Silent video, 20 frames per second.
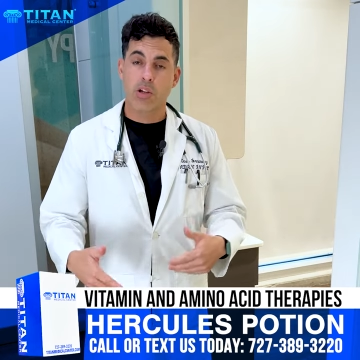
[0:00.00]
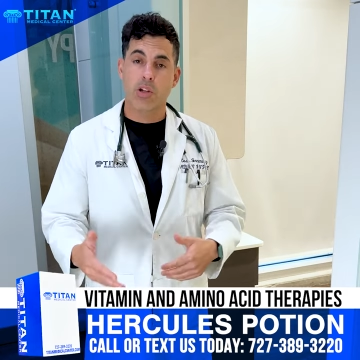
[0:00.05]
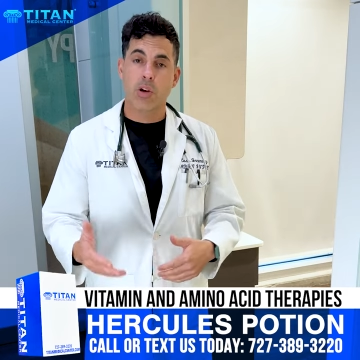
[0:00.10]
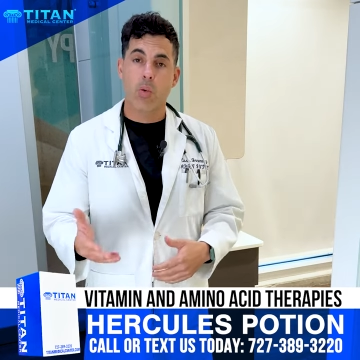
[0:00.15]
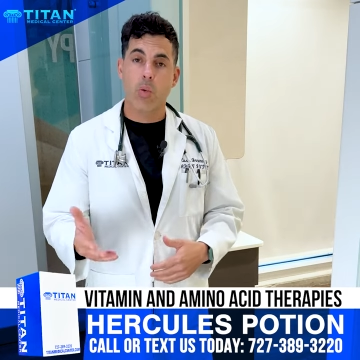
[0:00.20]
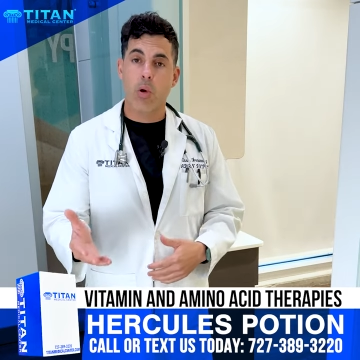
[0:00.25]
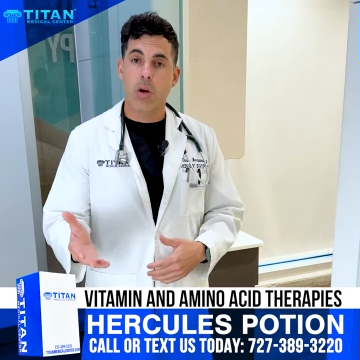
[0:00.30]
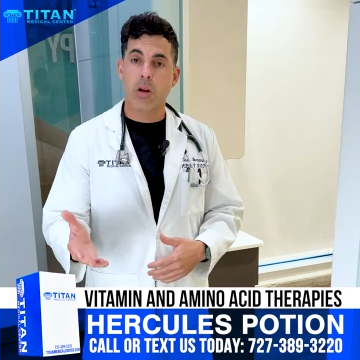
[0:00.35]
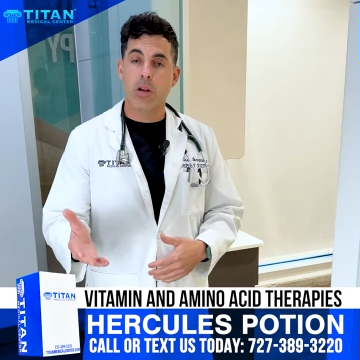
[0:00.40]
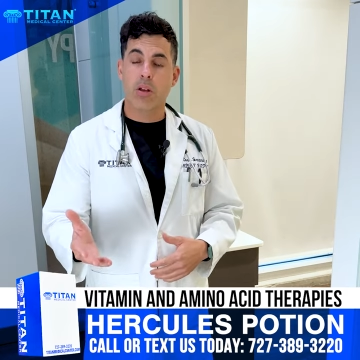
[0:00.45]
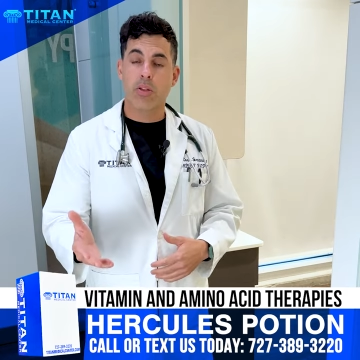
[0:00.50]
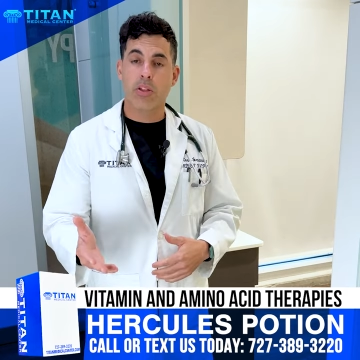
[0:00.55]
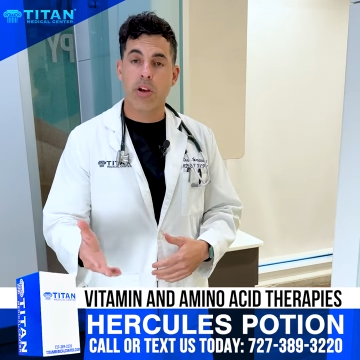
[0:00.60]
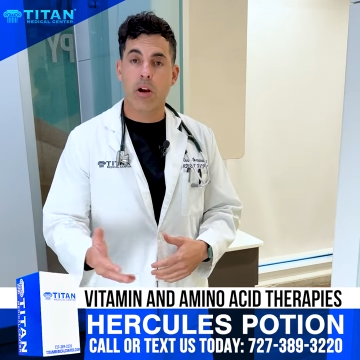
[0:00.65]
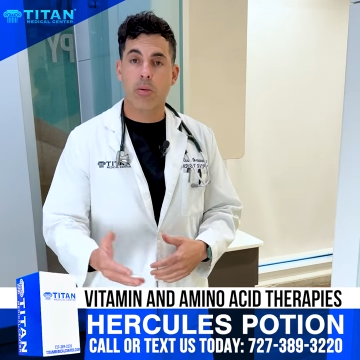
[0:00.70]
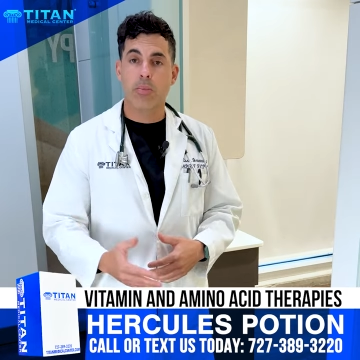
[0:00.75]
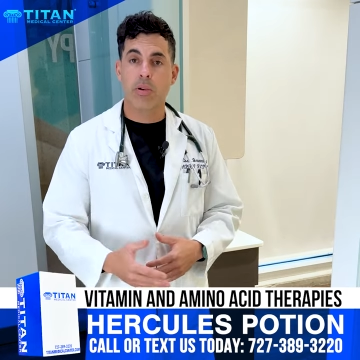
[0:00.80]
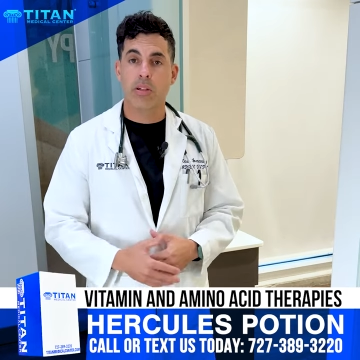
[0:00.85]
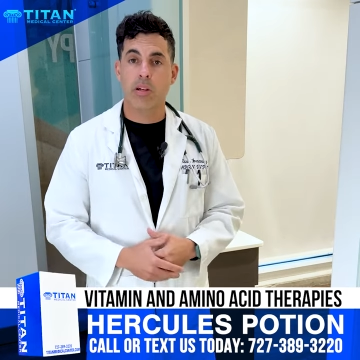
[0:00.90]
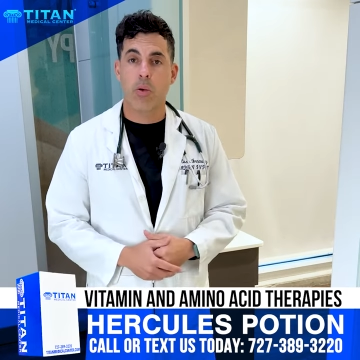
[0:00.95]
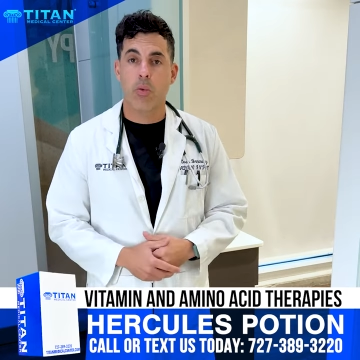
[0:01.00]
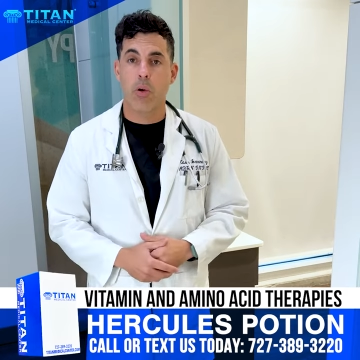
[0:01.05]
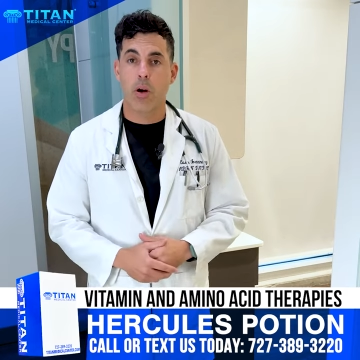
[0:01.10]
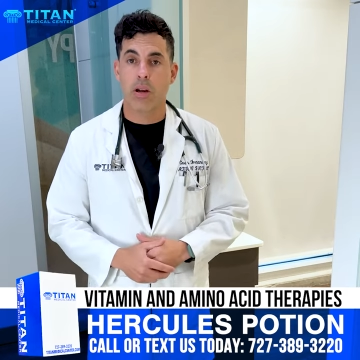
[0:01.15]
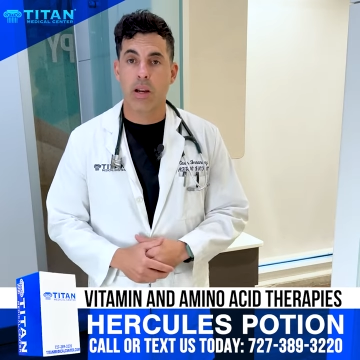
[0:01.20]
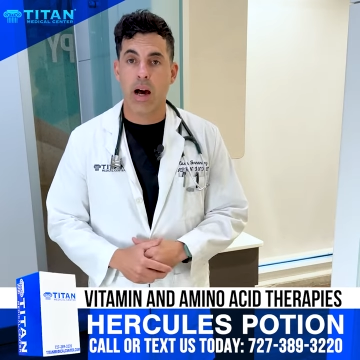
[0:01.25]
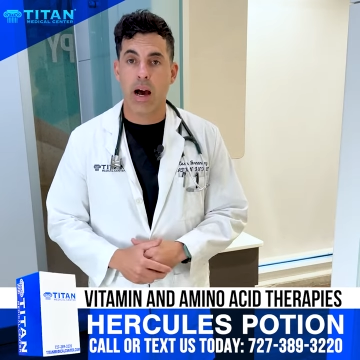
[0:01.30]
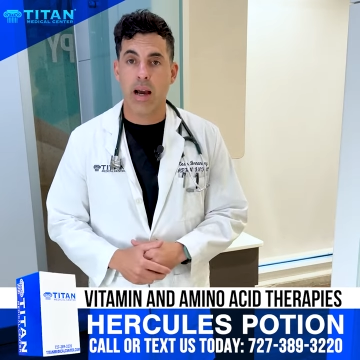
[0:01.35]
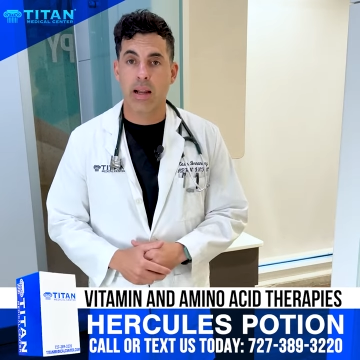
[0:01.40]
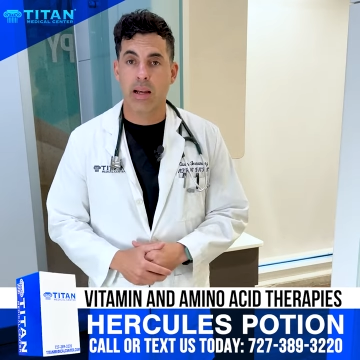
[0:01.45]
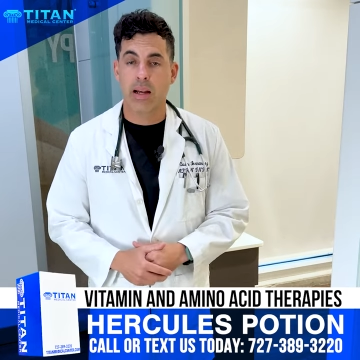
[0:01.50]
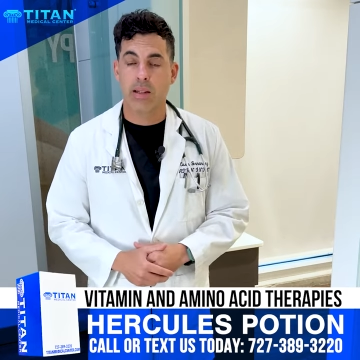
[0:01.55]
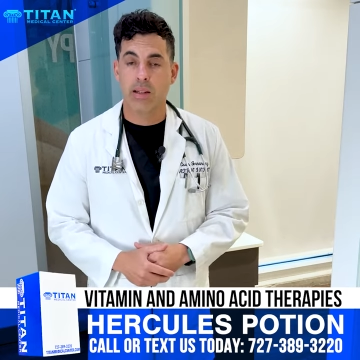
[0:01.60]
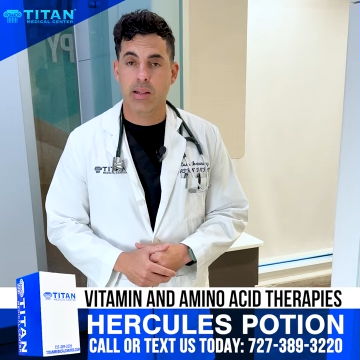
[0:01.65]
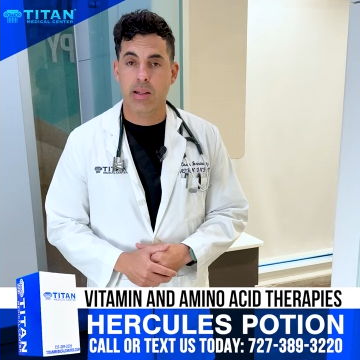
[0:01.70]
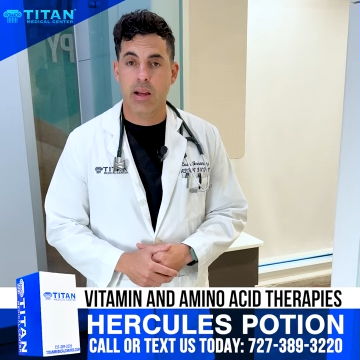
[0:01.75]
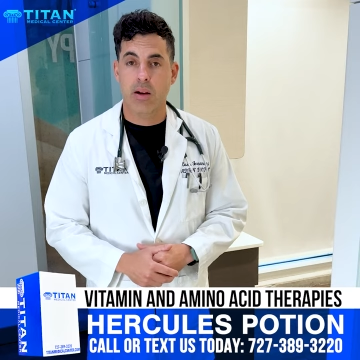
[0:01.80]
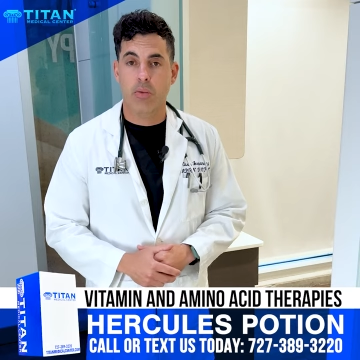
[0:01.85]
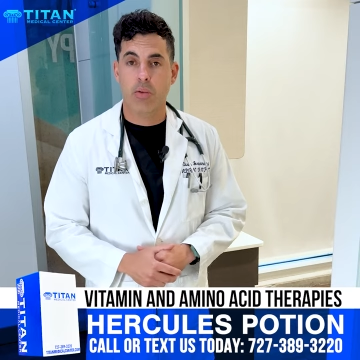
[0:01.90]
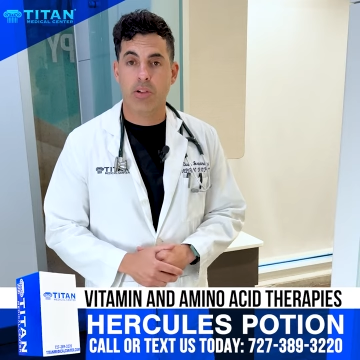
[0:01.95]
So one of the therapies I wanted to highlight
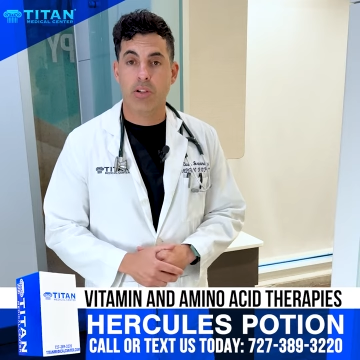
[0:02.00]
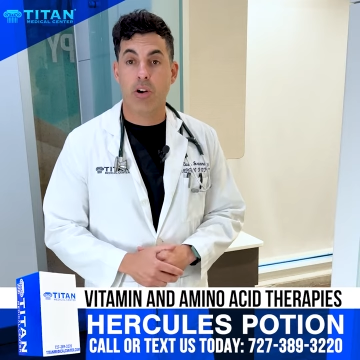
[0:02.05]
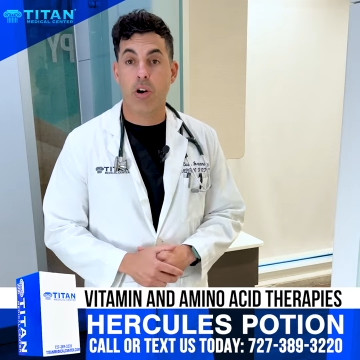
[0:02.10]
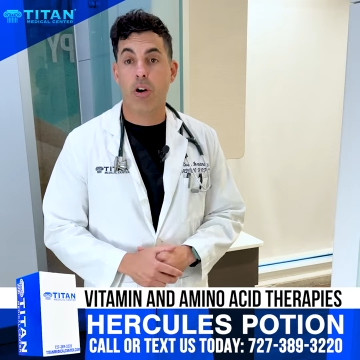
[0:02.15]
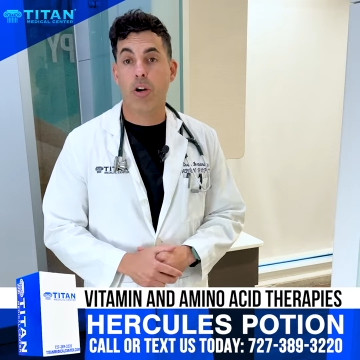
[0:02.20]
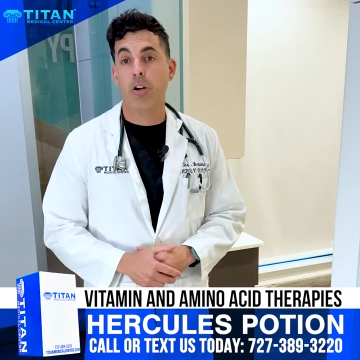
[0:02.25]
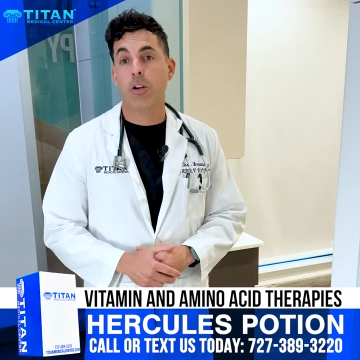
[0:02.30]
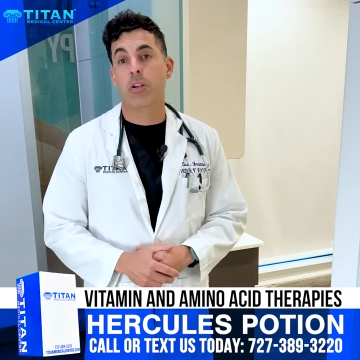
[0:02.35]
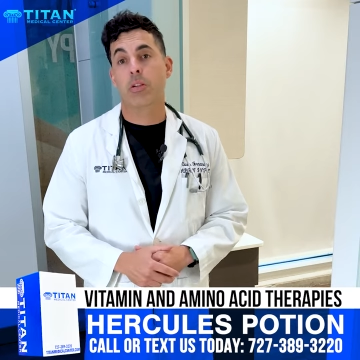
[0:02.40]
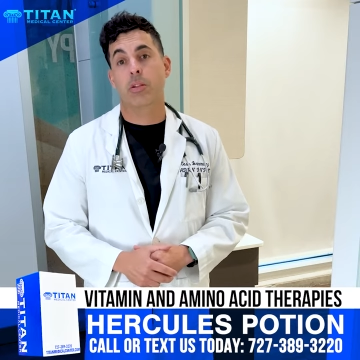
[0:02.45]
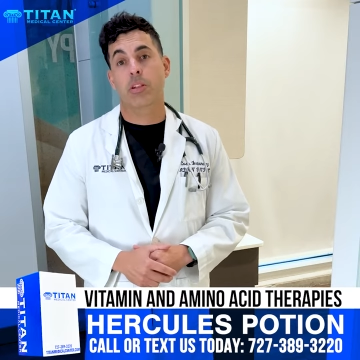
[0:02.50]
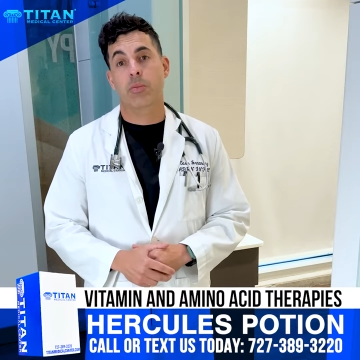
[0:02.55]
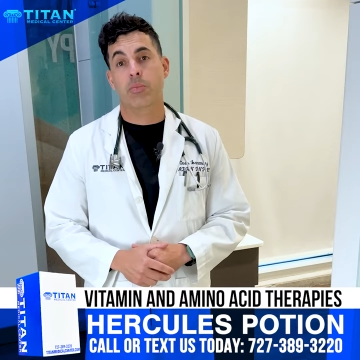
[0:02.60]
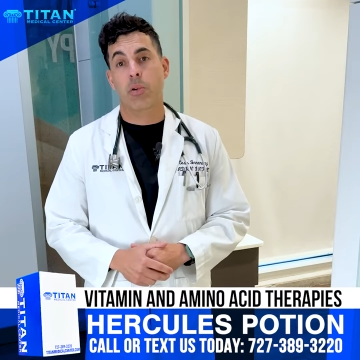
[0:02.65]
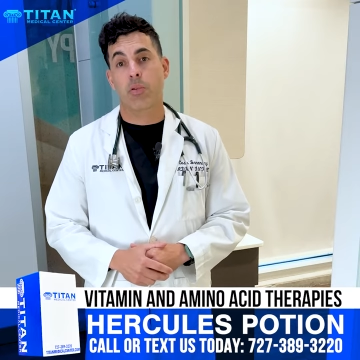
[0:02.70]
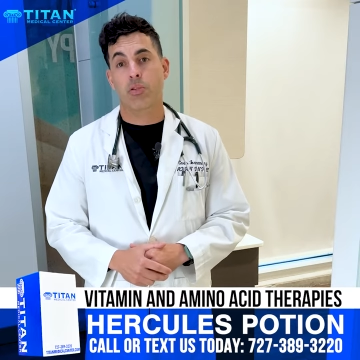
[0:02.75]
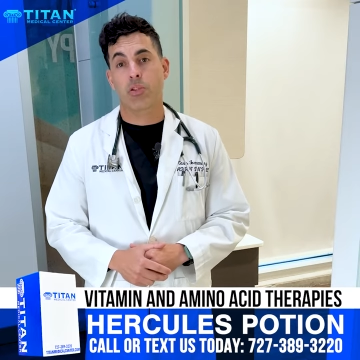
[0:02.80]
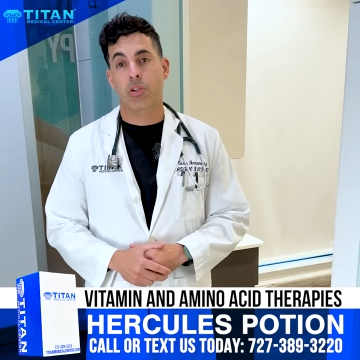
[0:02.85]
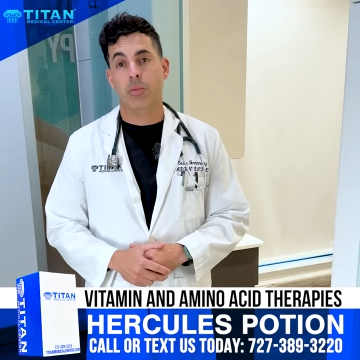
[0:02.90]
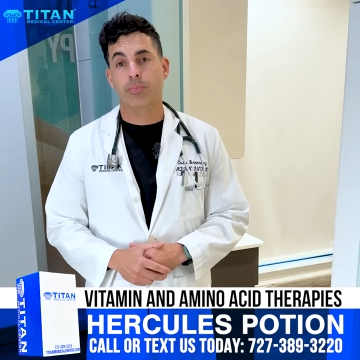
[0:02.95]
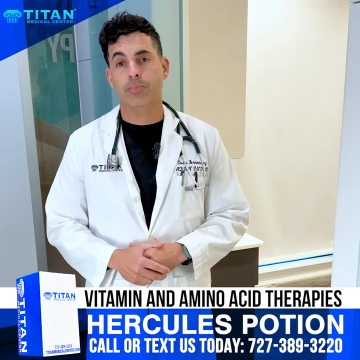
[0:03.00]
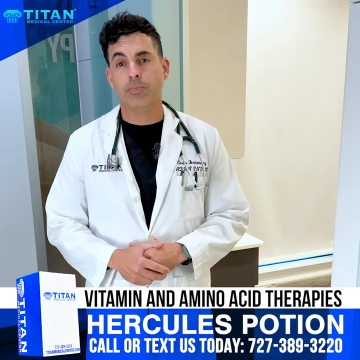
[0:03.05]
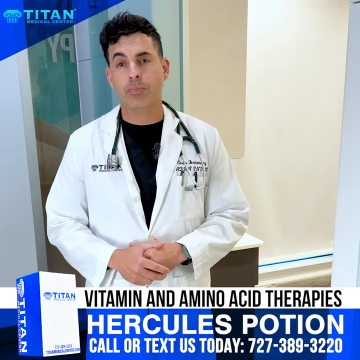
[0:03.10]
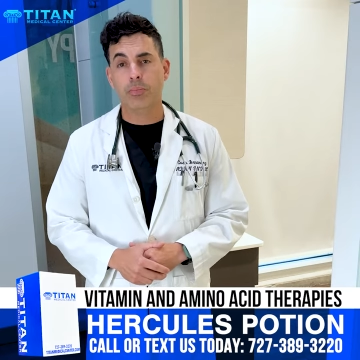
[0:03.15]
today was our Hercules potion.